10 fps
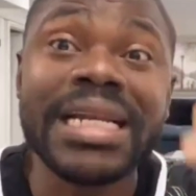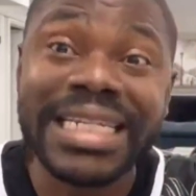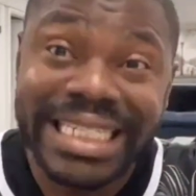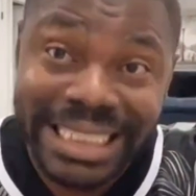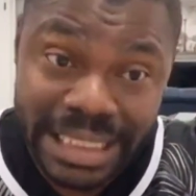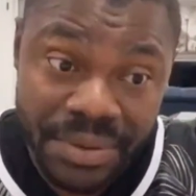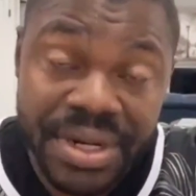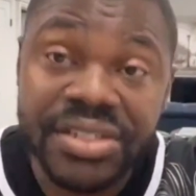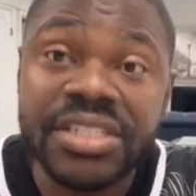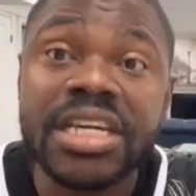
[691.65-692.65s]
sharing the
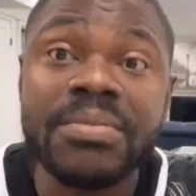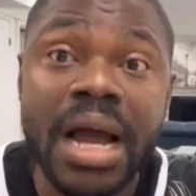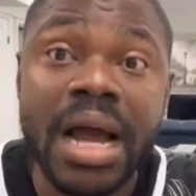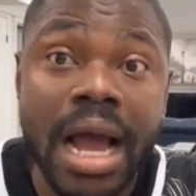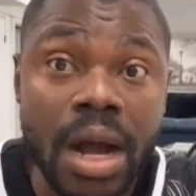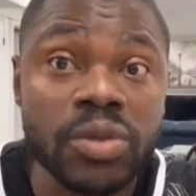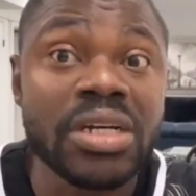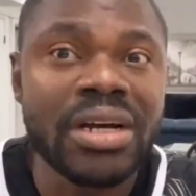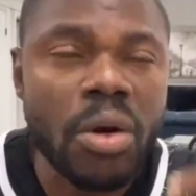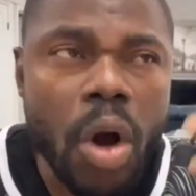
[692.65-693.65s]
same house,
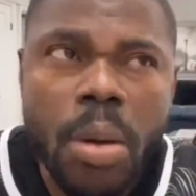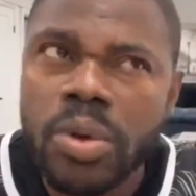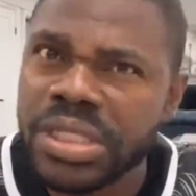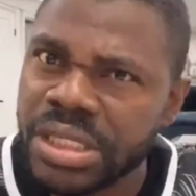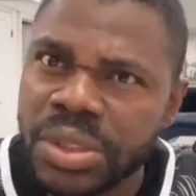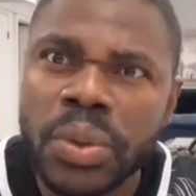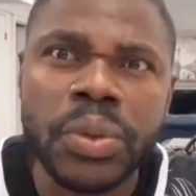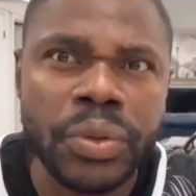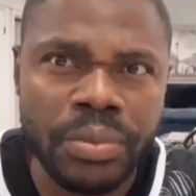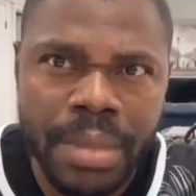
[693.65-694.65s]
almost as though you're
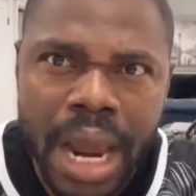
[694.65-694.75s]
married.